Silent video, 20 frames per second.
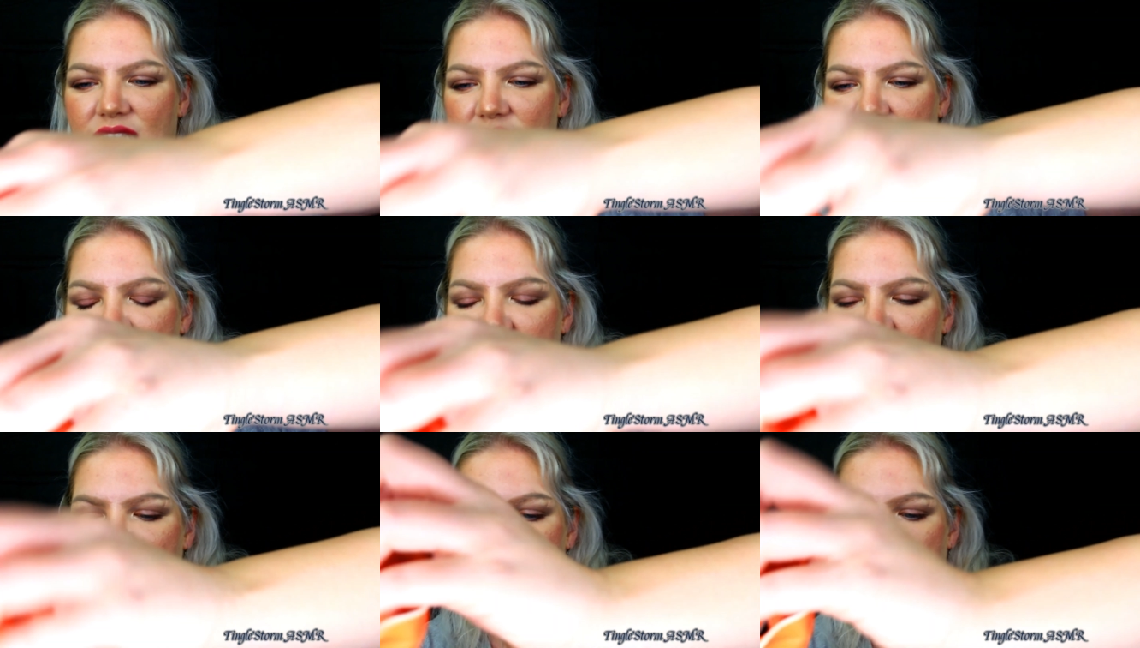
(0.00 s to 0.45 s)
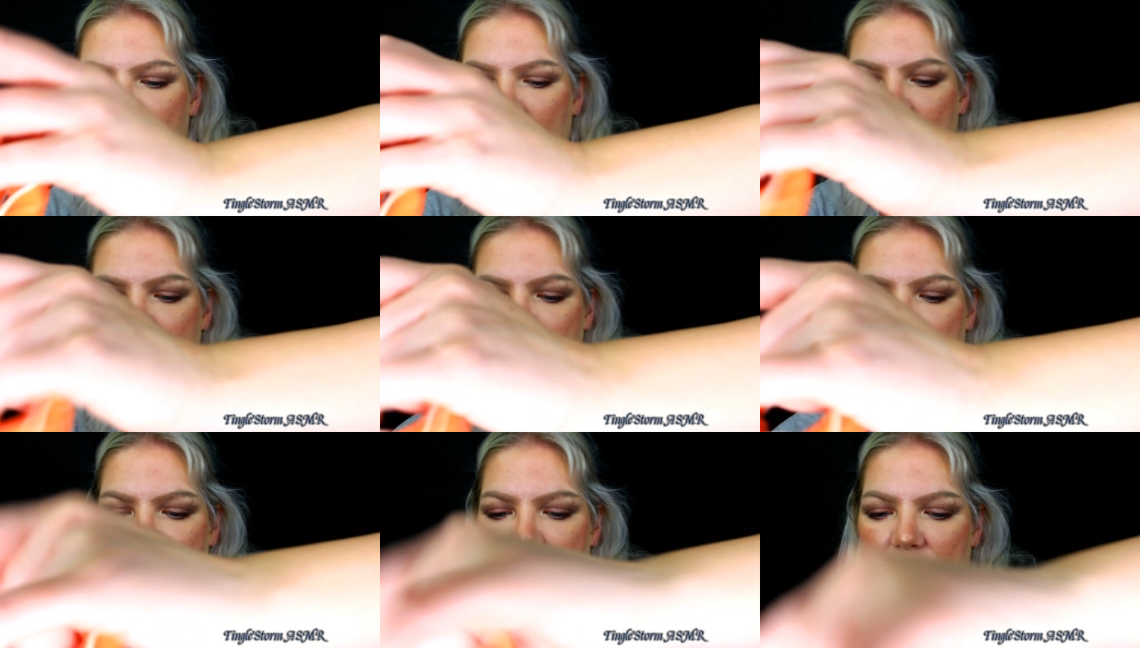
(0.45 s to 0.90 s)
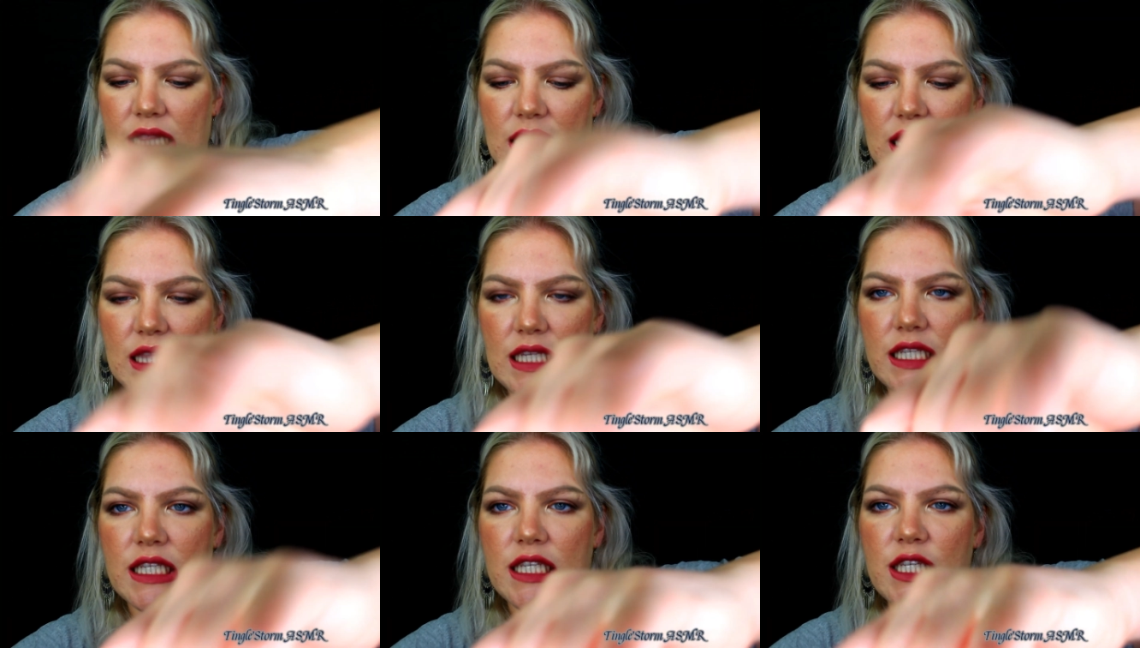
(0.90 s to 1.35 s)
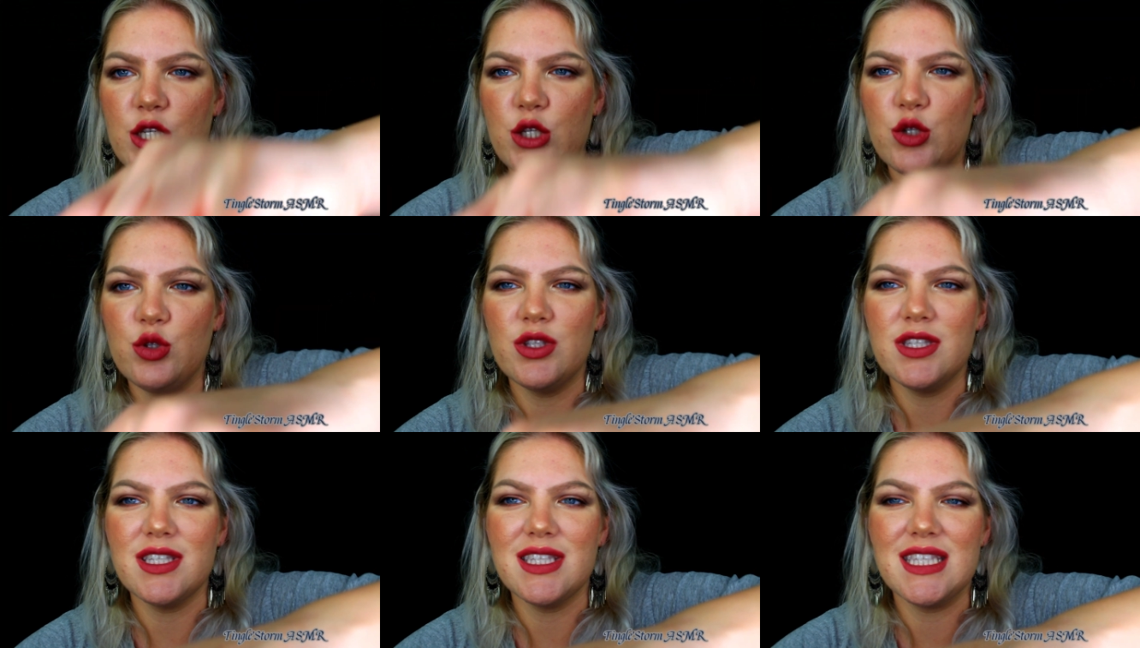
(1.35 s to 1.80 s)
The
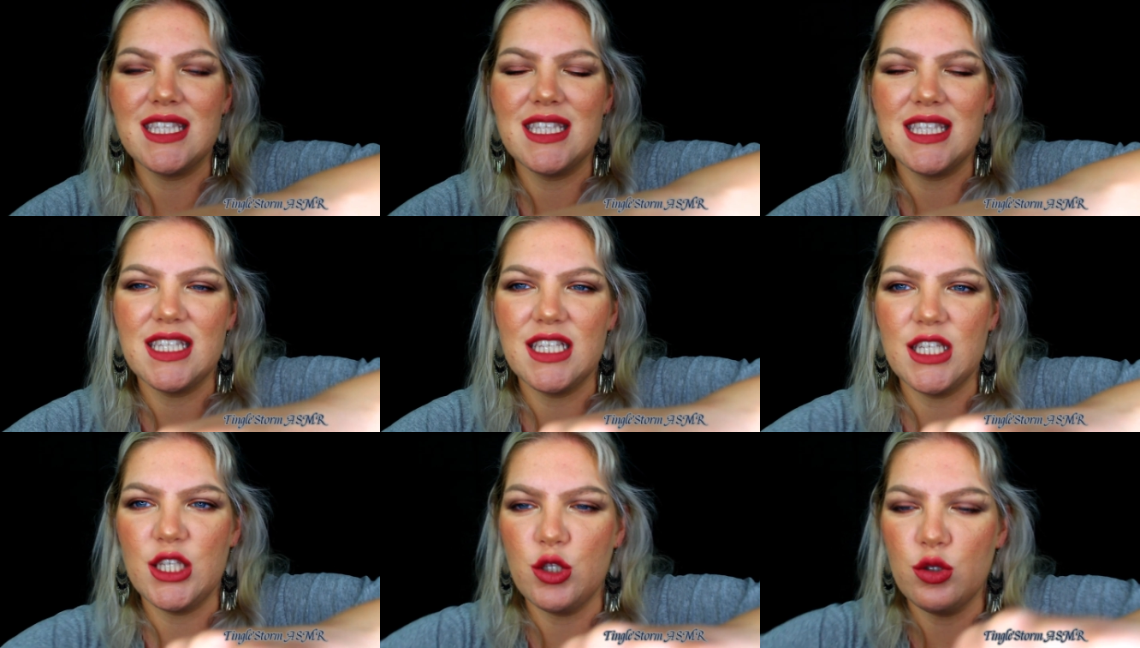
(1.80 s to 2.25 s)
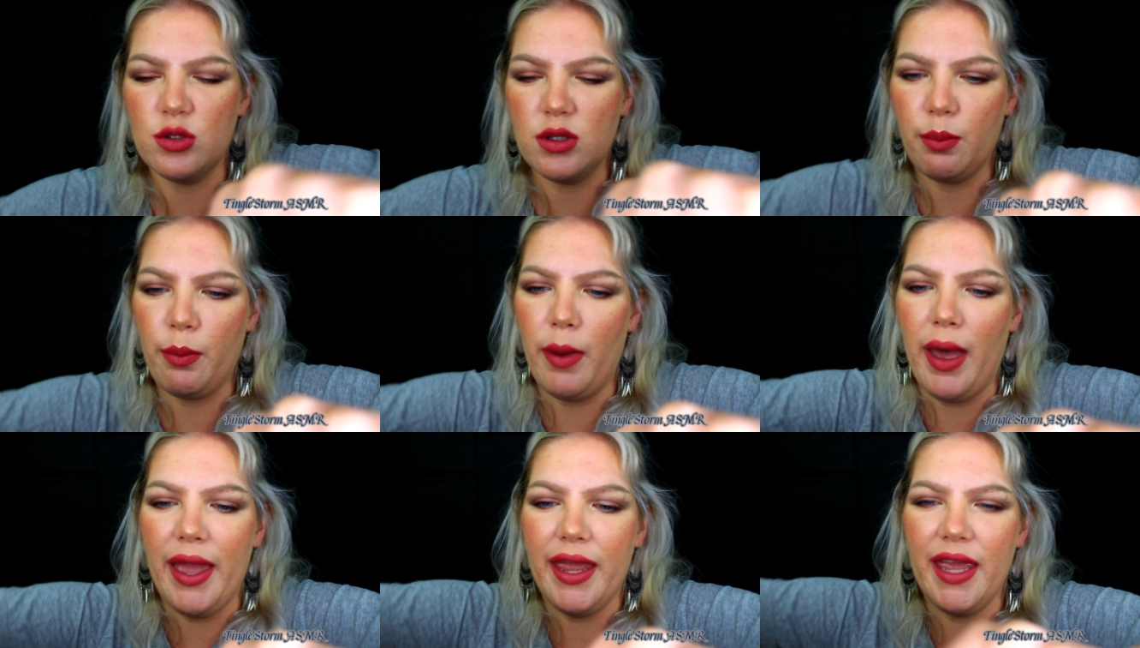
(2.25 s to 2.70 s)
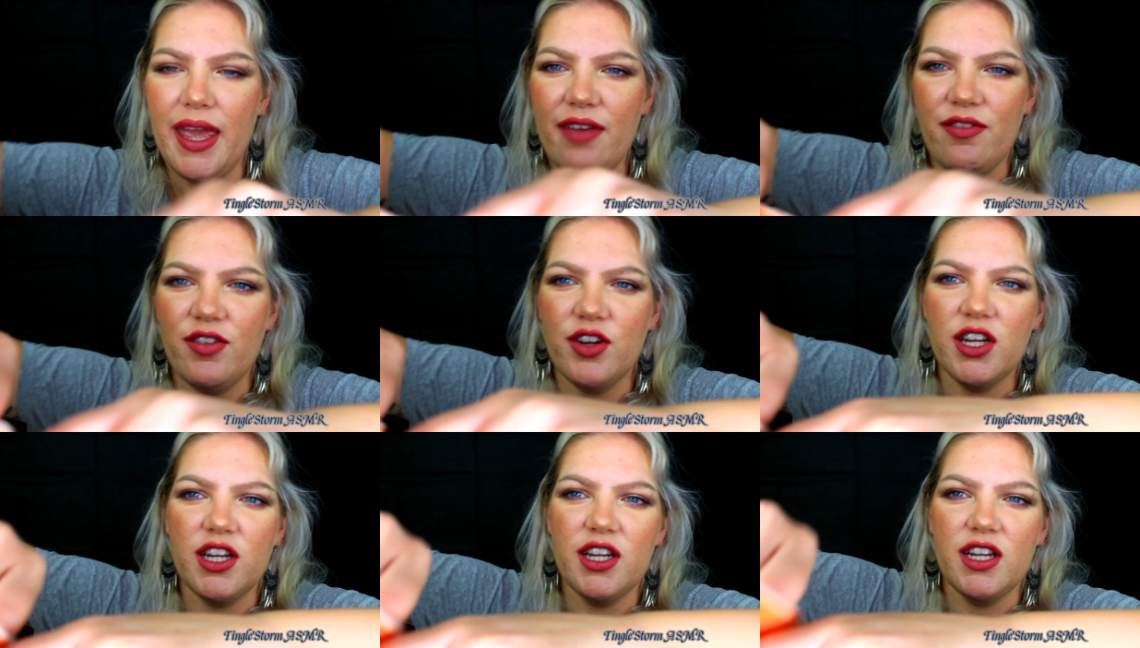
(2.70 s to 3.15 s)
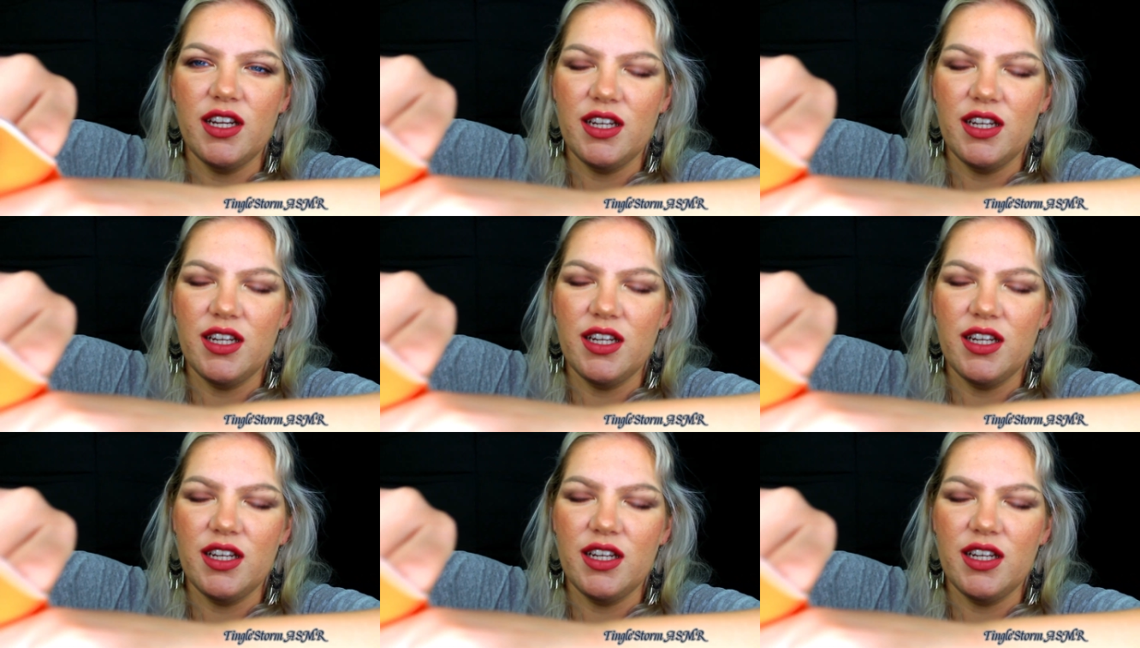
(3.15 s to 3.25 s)
cutest cutie pie ever.